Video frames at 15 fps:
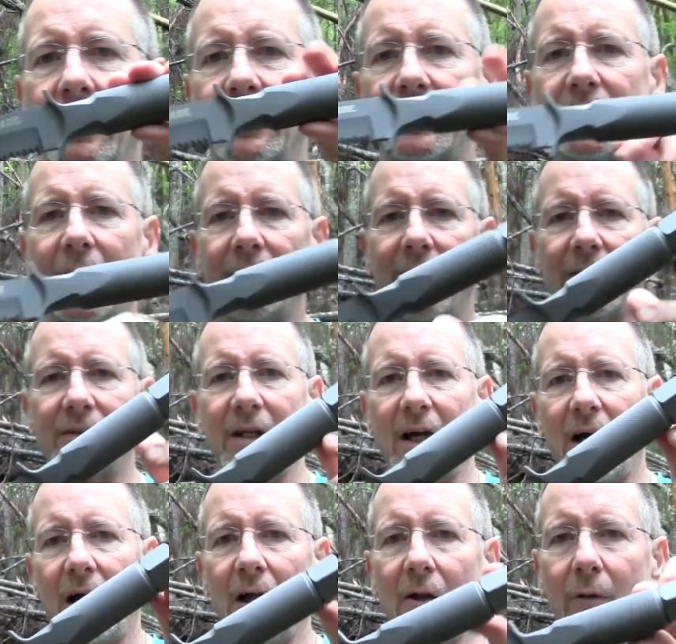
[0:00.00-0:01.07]
this knife has a
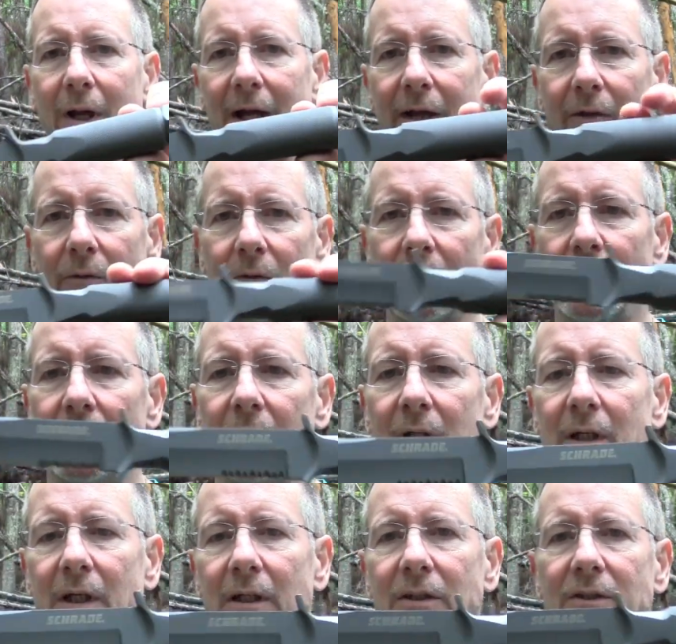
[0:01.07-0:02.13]
hollow handle.
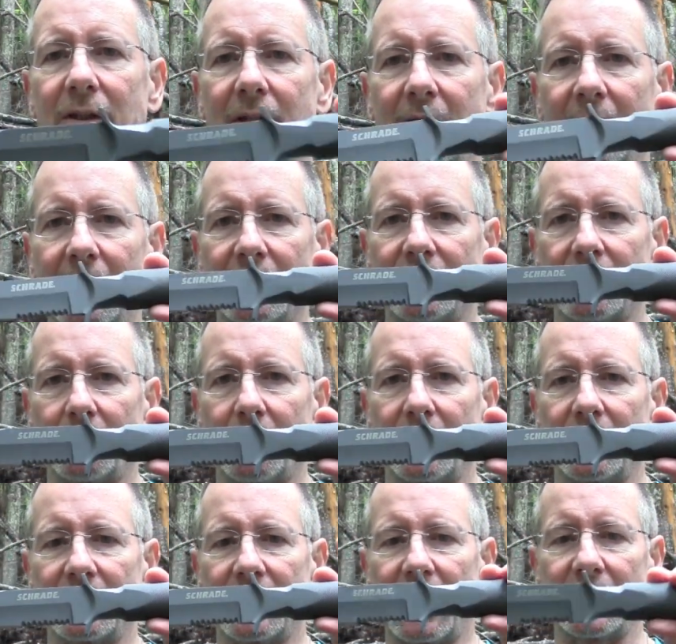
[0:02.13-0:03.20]
This, and again, this is a
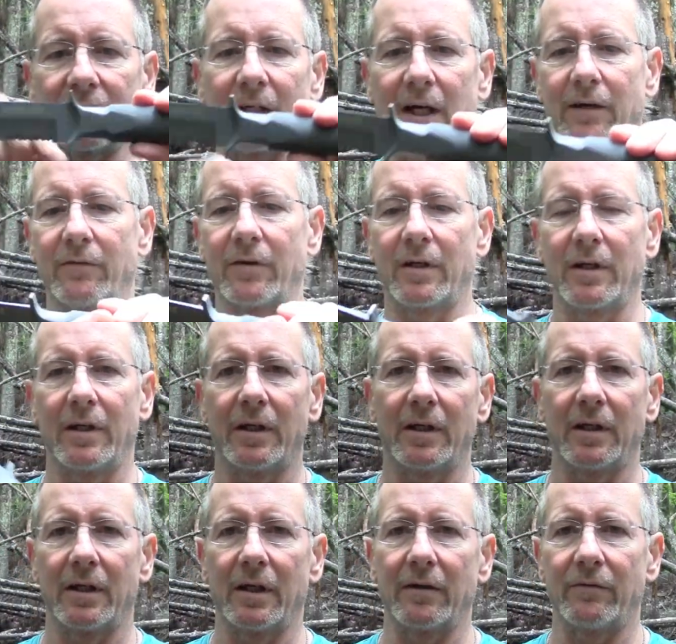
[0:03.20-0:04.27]
pretty good sized knife.
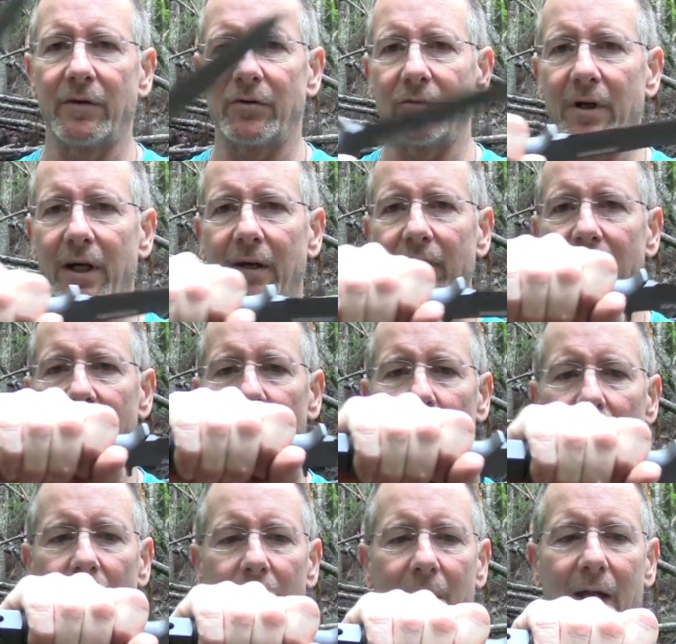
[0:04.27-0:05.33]
It fits your hand very
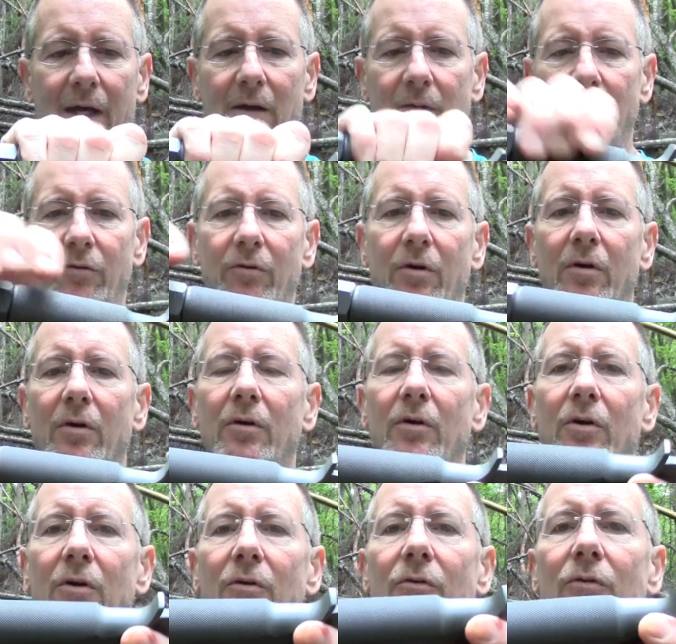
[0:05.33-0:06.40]
well. The handle is
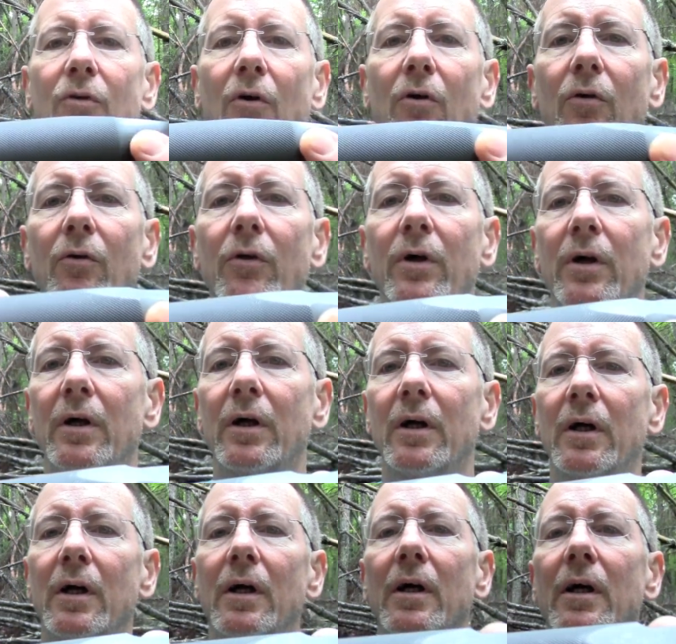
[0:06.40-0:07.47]
is knurled.
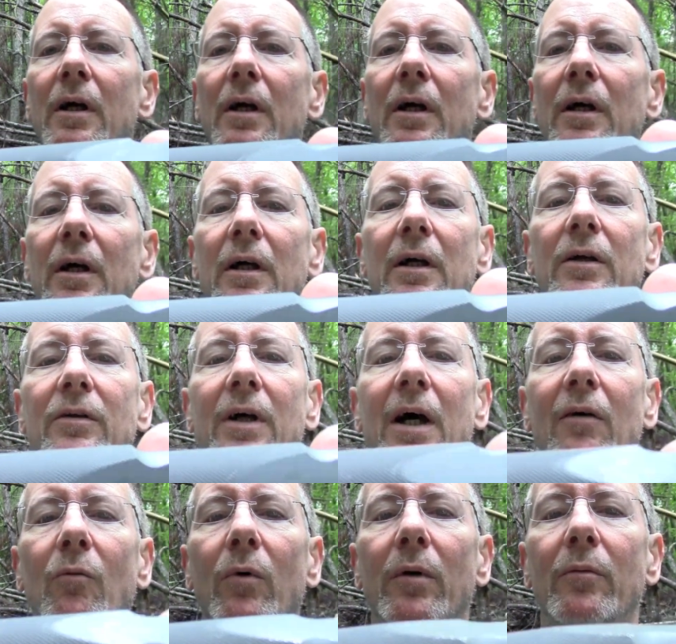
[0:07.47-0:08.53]
It's
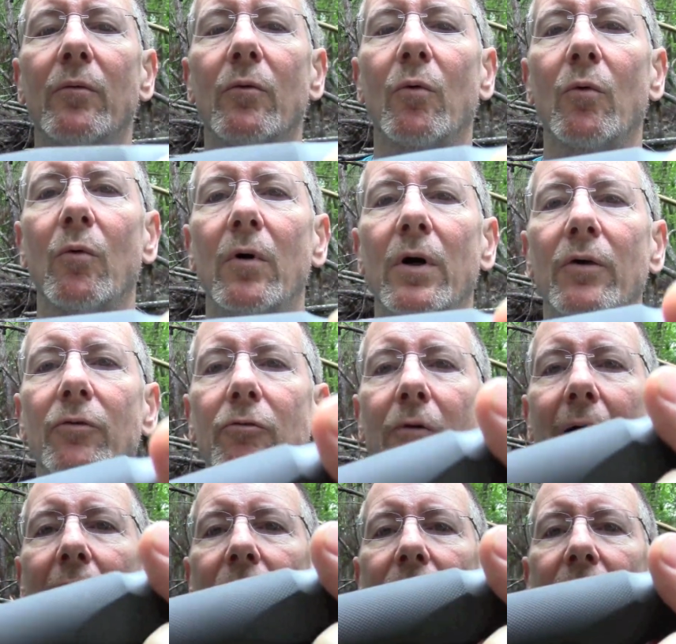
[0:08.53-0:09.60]
kind of one. It's
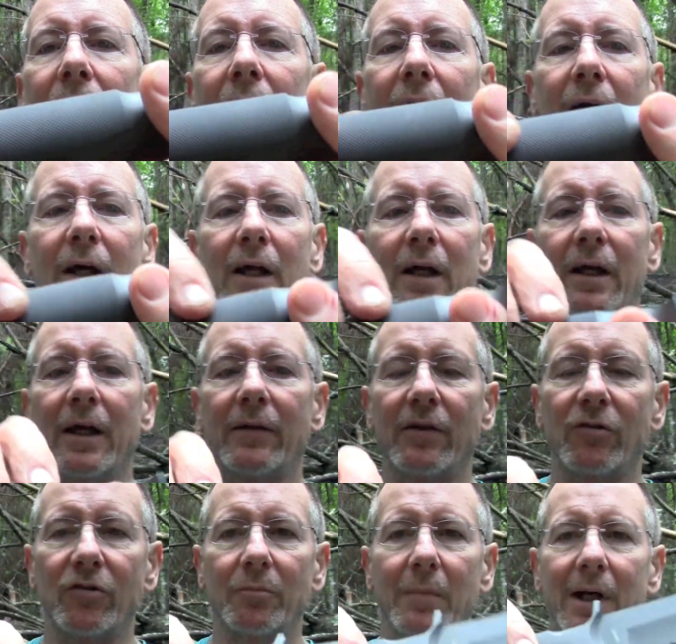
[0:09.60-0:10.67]
rounded, and again,
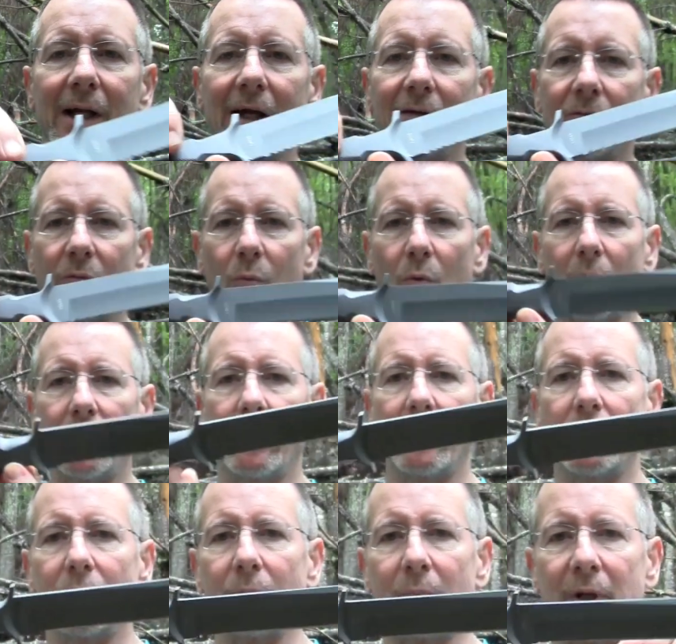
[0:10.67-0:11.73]
this is made out of
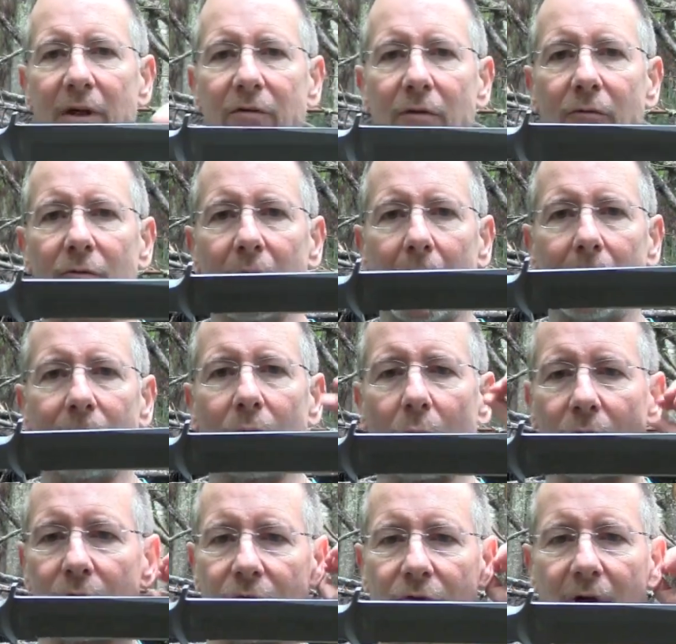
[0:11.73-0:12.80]
one piece of drop
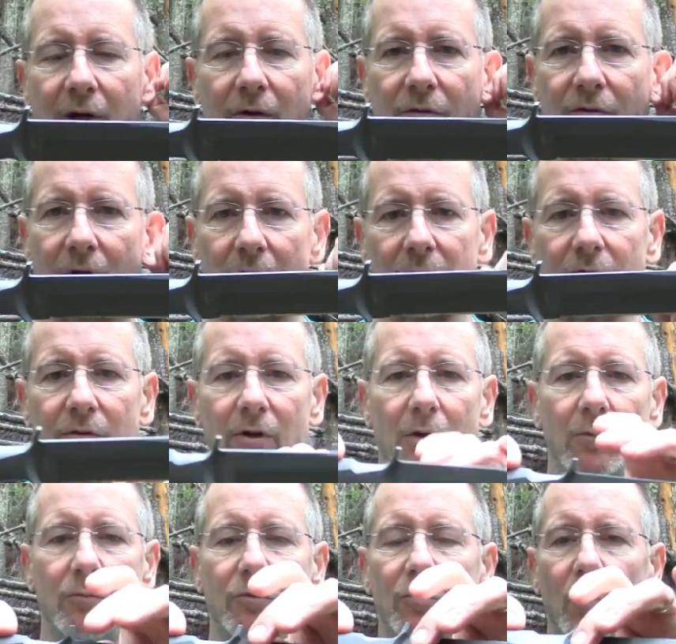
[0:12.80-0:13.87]
forged steel. So there's
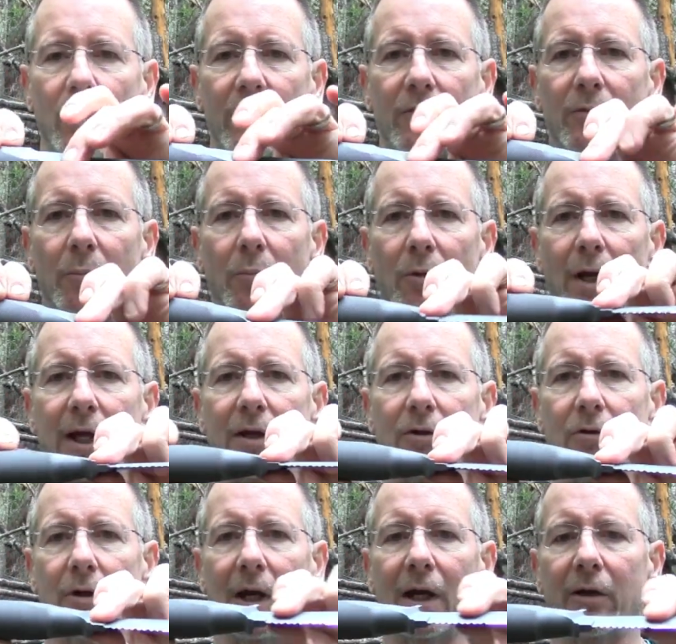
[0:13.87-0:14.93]
no joint to break,
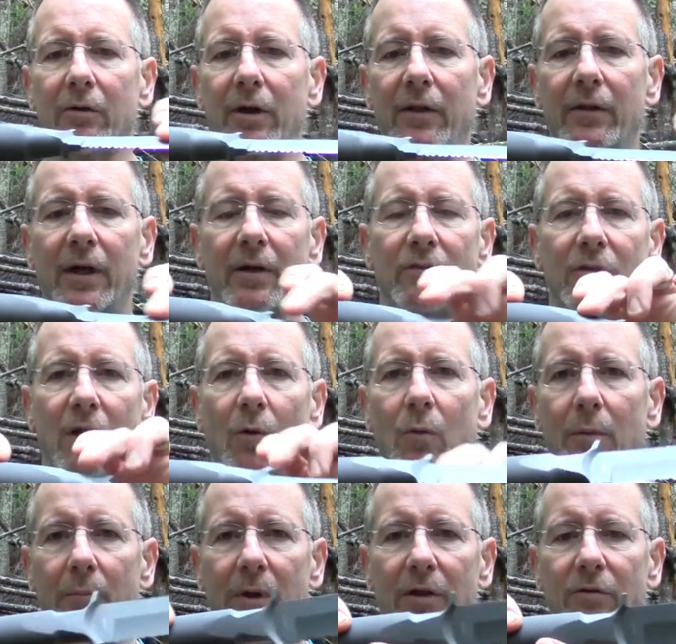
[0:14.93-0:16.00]
crack, or anything. It's all
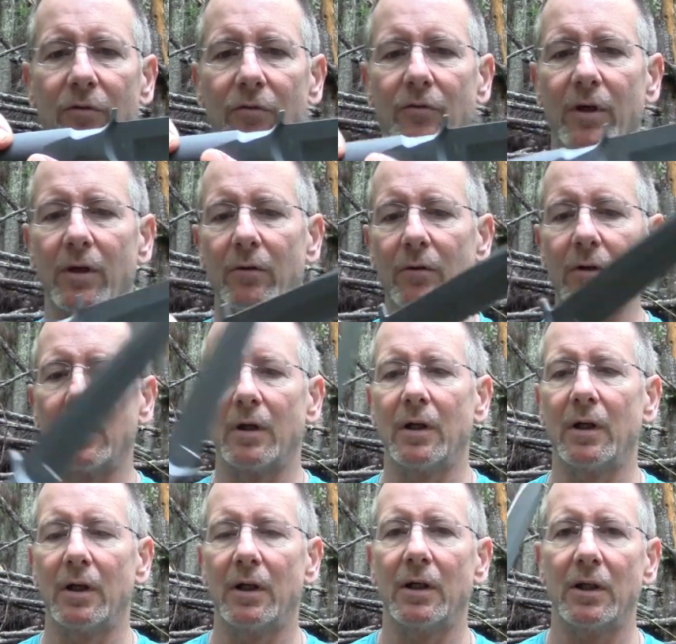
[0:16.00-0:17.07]
one piece of steel.
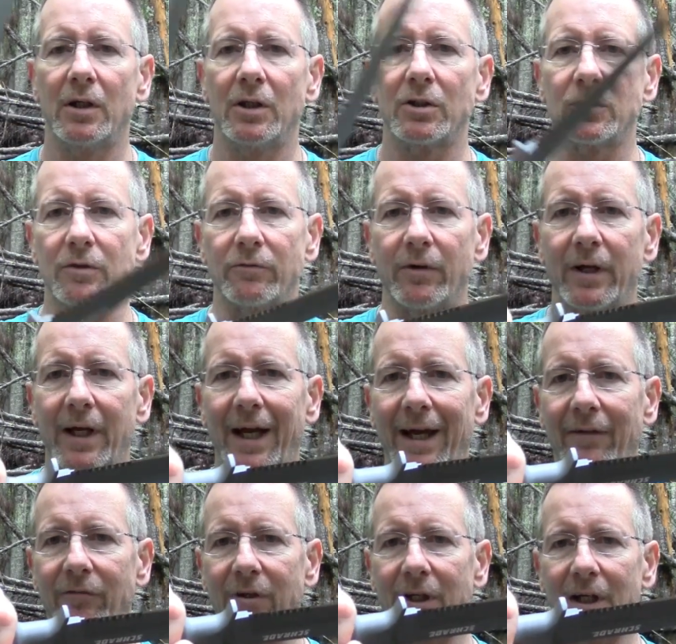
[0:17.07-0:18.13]
It's a very
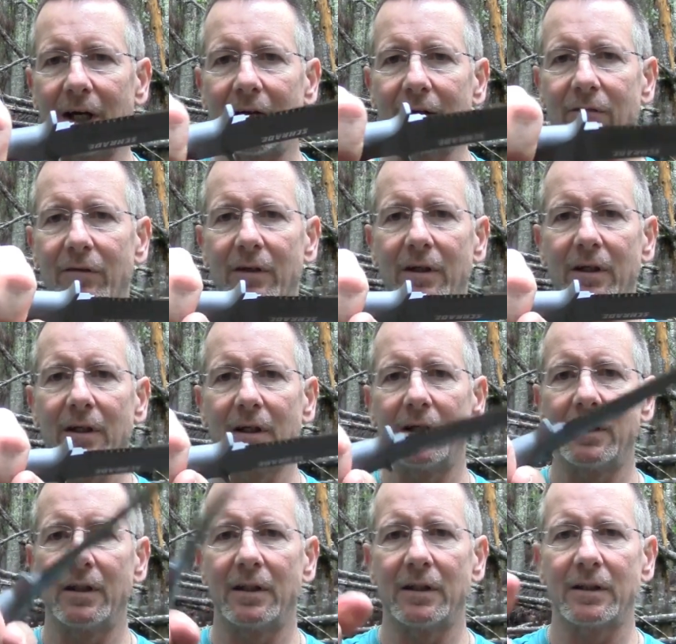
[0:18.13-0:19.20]
hefty knife.
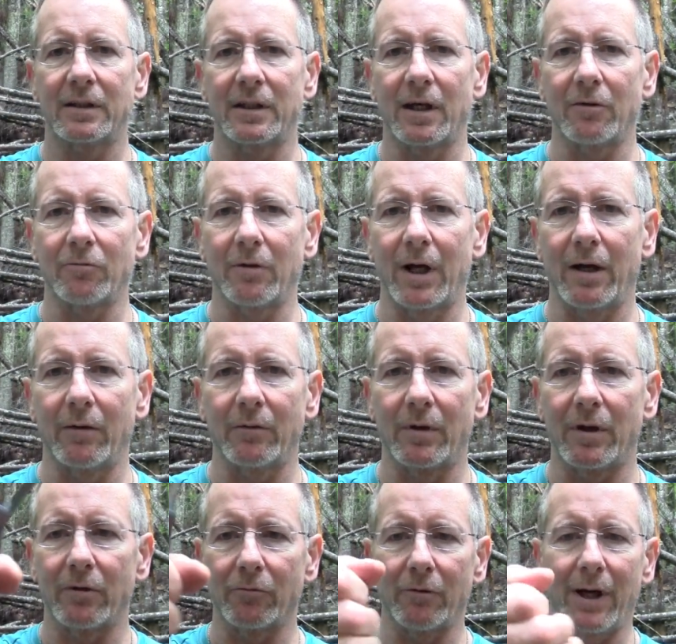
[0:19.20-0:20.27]
It's got a round
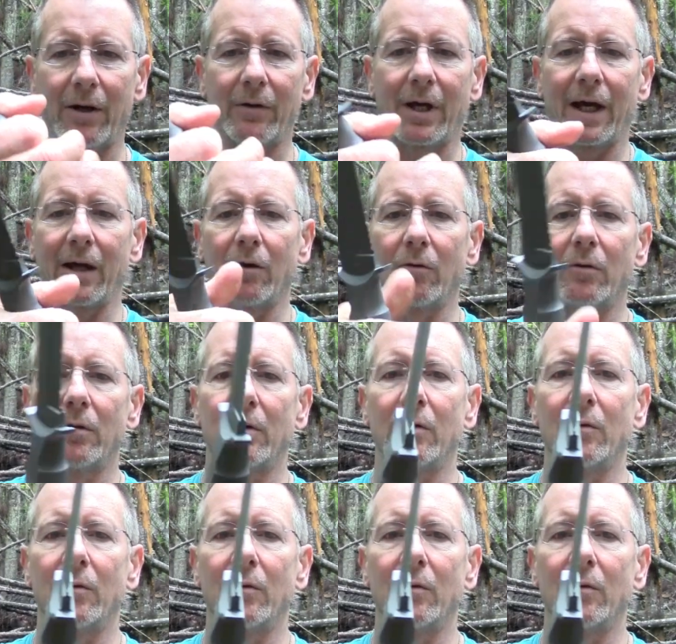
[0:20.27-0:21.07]
round handle